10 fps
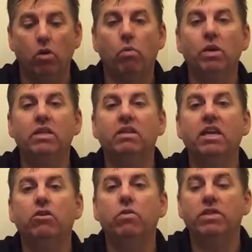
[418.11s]
What did
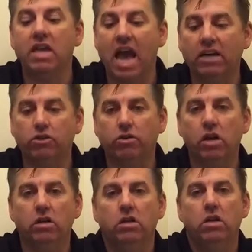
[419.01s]
they do with the extra?
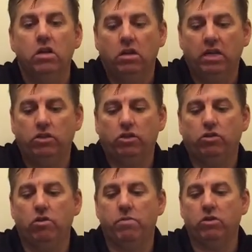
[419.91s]
Let's
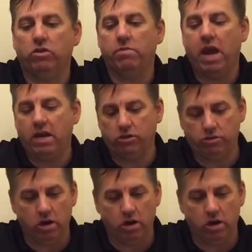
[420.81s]
assume there's some extra.